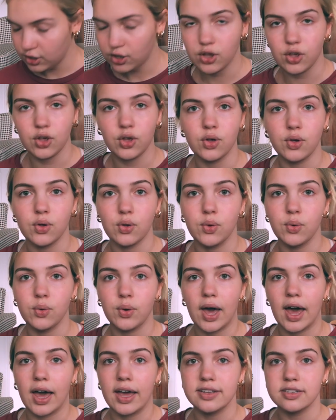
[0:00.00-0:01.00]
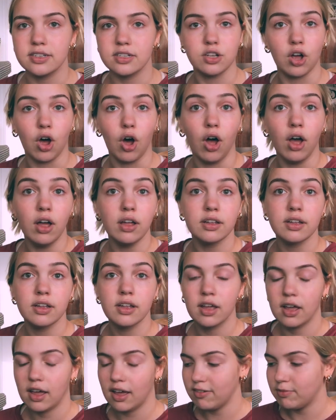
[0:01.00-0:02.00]
you guys saw
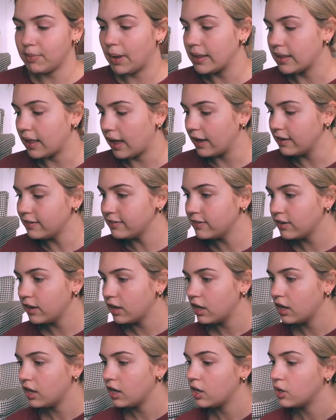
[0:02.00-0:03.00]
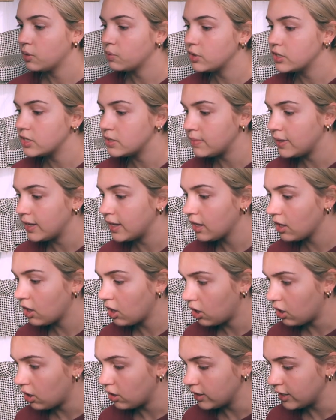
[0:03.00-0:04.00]
of my life was me in
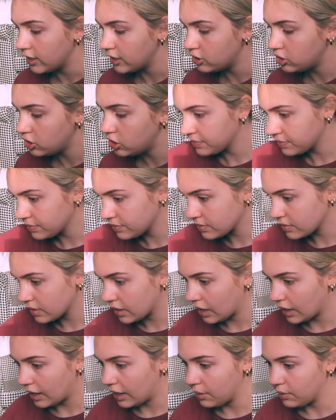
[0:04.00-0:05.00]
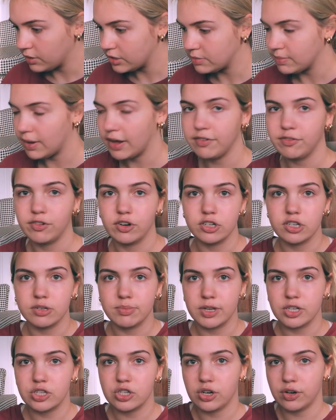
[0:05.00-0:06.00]
college. It was my first
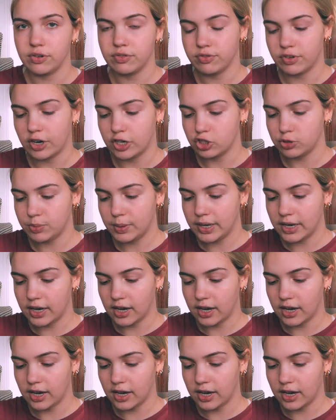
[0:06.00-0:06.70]
semester of freshman